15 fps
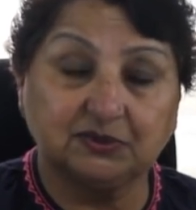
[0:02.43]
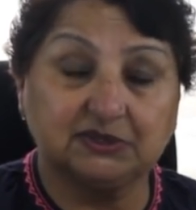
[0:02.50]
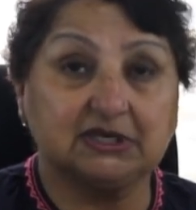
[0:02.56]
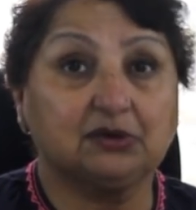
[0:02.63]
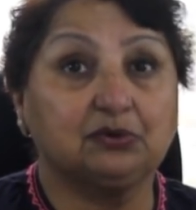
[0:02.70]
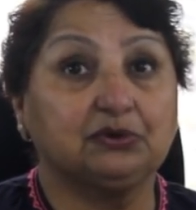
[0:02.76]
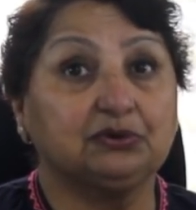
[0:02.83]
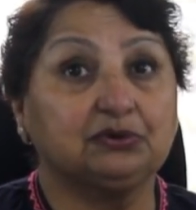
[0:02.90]
which
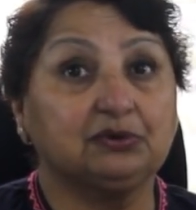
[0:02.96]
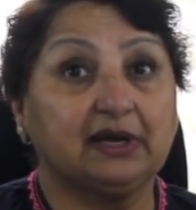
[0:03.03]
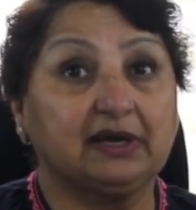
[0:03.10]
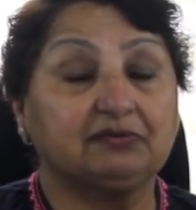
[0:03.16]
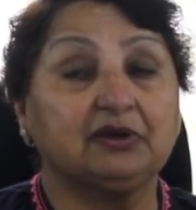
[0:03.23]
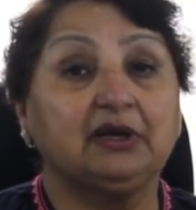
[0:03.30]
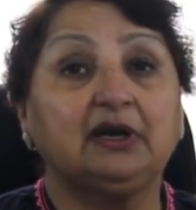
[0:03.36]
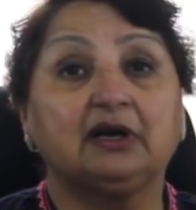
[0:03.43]
are going to
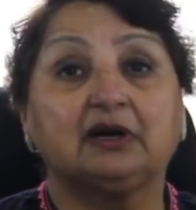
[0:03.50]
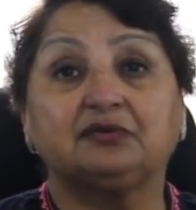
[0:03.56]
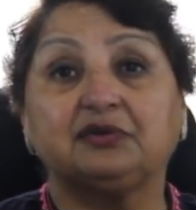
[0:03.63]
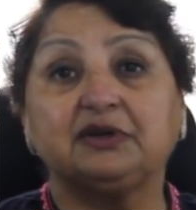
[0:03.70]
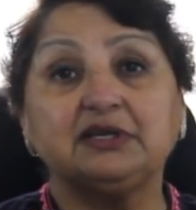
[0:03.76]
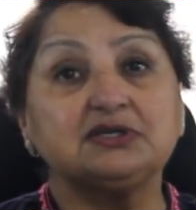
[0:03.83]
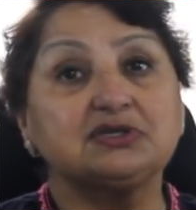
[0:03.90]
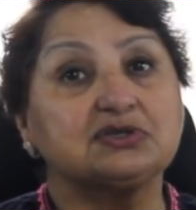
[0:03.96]
have a
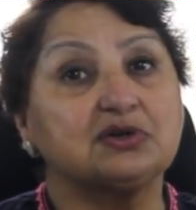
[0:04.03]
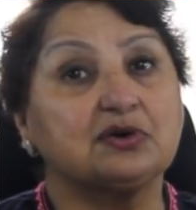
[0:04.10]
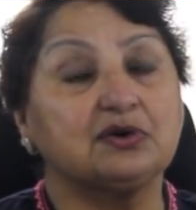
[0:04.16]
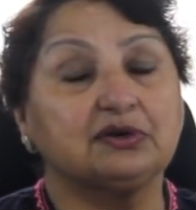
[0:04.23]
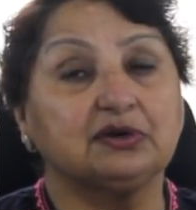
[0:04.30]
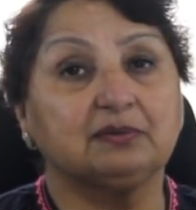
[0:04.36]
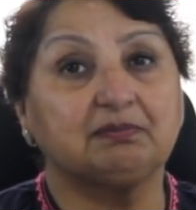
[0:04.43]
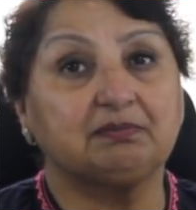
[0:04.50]
very
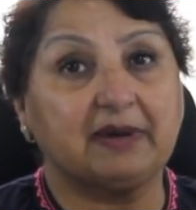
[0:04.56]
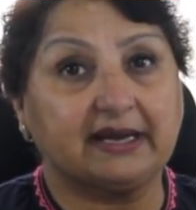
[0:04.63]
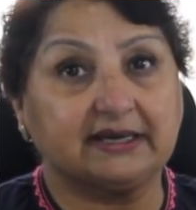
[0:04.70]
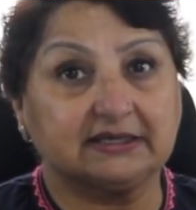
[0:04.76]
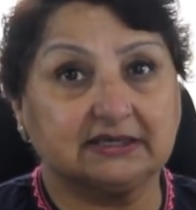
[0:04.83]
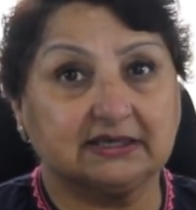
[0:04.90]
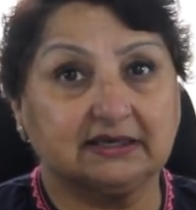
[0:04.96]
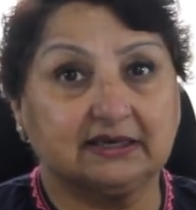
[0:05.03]
strong
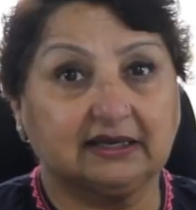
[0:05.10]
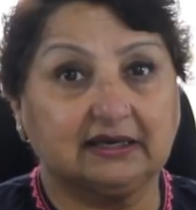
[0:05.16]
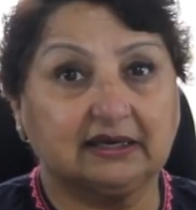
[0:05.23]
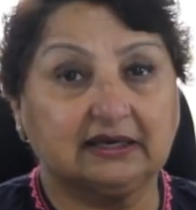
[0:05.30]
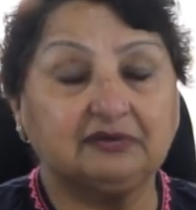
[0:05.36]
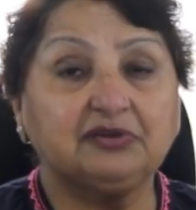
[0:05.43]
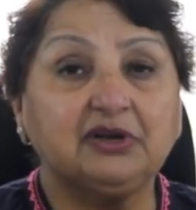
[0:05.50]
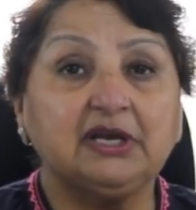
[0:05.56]
impact in our
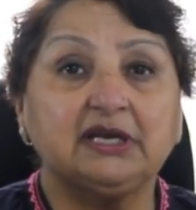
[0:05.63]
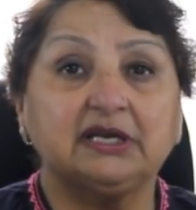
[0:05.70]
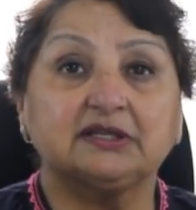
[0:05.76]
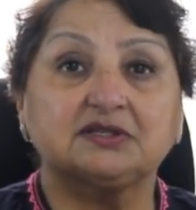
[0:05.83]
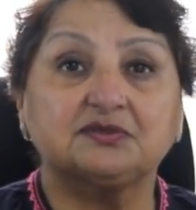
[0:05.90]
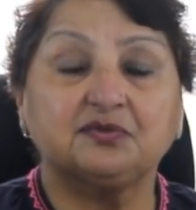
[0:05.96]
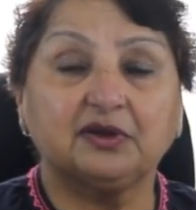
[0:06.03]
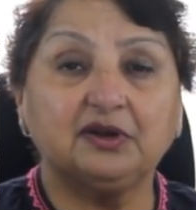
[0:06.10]
life,
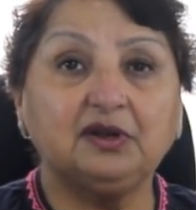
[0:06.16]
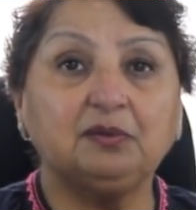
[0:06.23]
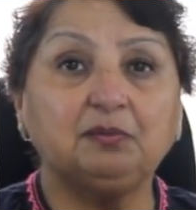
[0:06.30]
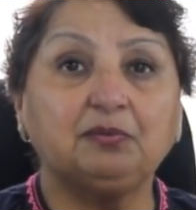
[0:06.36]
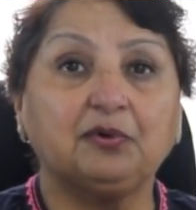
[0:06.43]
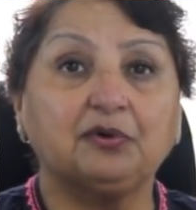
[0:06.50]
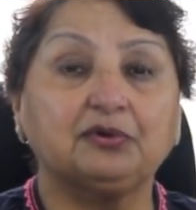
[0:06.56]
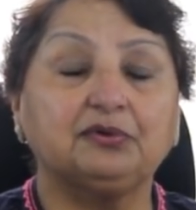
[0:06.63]
it's very
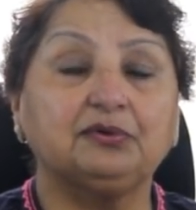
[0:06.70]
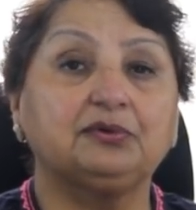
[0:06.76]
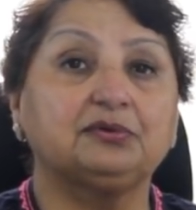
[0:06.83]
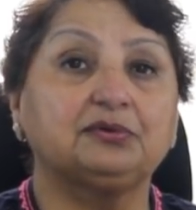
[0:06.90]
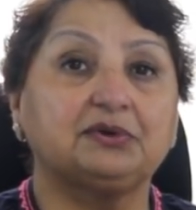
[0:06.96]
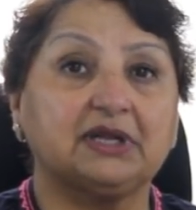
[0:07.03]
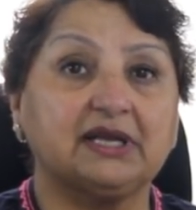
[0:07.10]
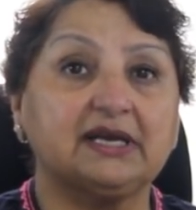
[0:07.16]
important
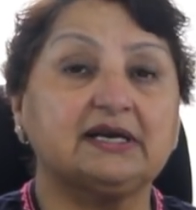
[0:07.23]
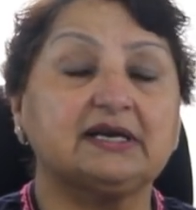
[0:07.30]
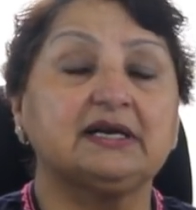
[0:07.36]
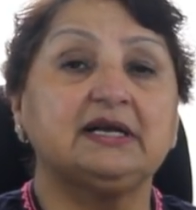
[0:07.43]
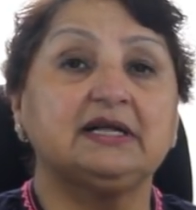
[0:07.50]
to take